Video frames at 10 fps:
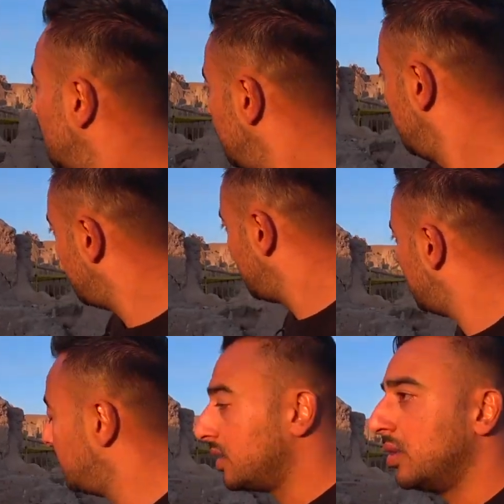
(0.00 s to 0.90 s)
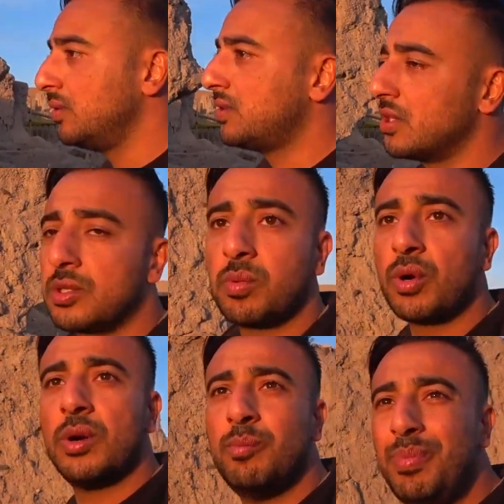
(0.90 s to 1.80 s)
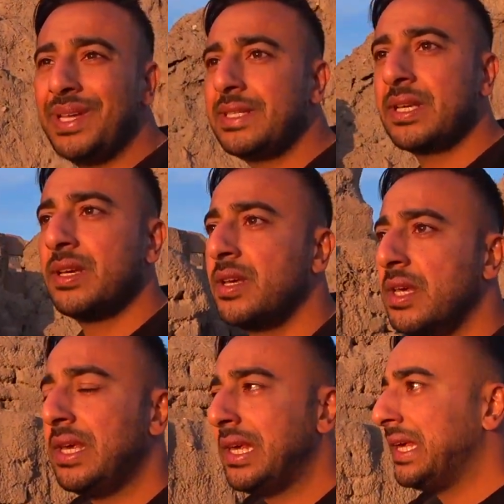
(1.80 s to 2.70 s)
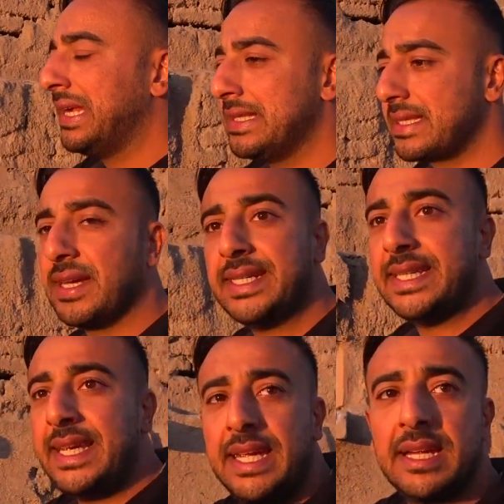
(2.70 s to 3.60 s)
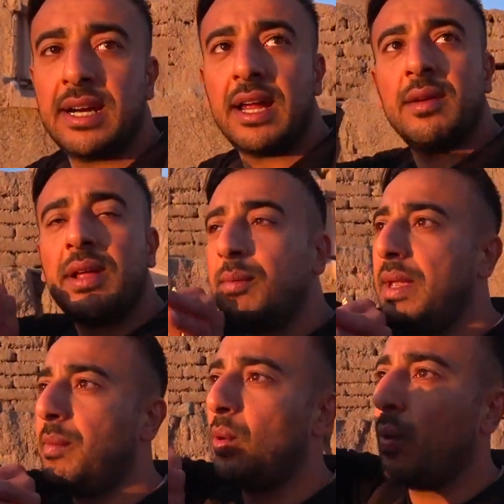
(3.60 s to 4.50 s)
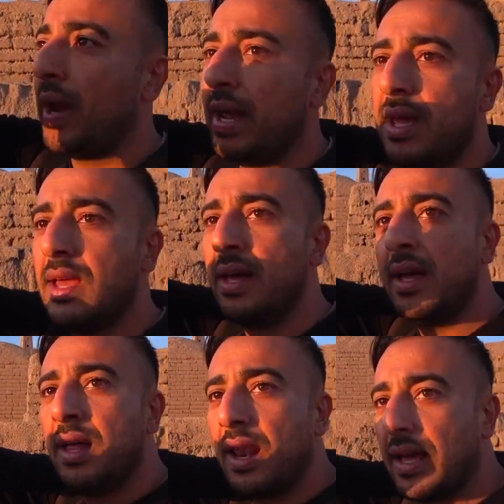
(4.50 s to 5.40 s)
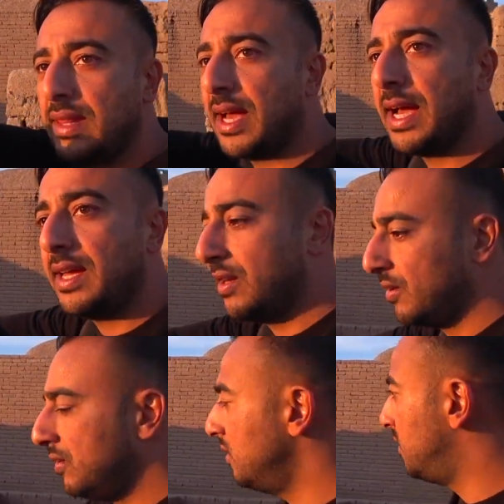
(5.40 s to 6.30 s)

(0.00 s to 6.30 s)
we are going to explore a bit inside here, and I'm gonna make my way like that, you know,